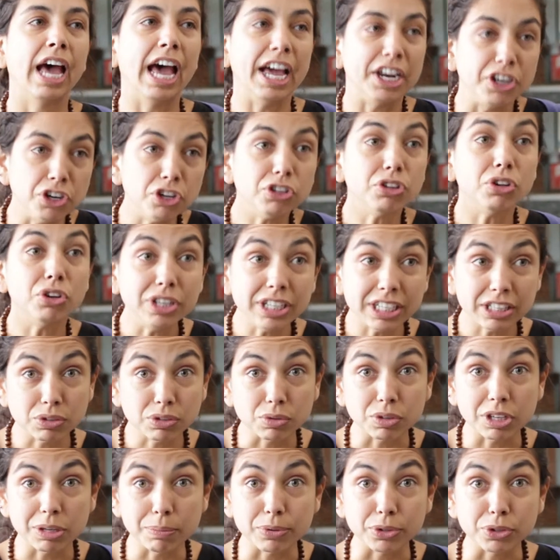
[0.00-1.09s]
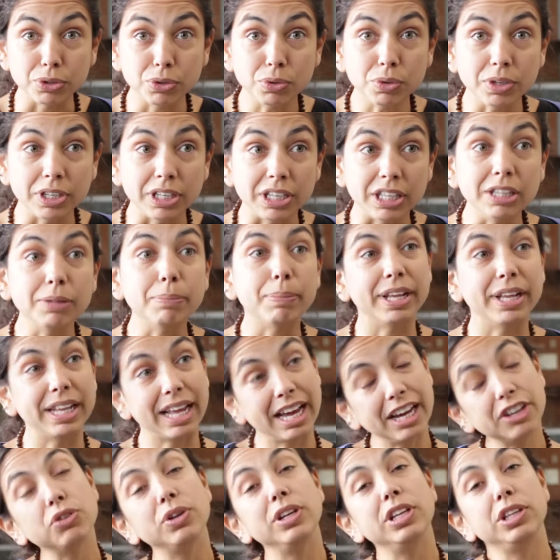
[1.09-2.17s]
And not only to keep on doing it, but
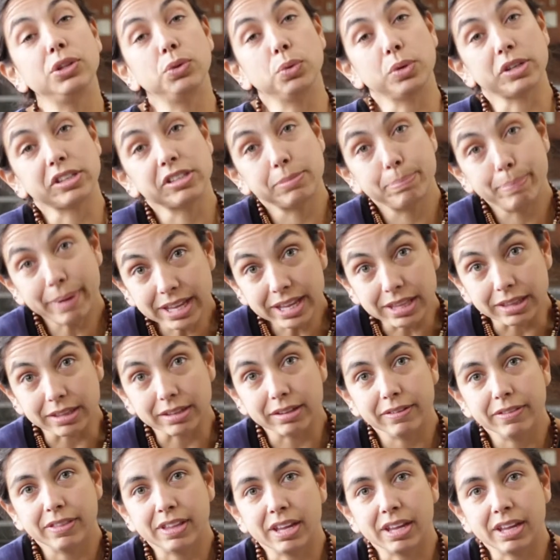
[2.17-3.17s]
actually to expand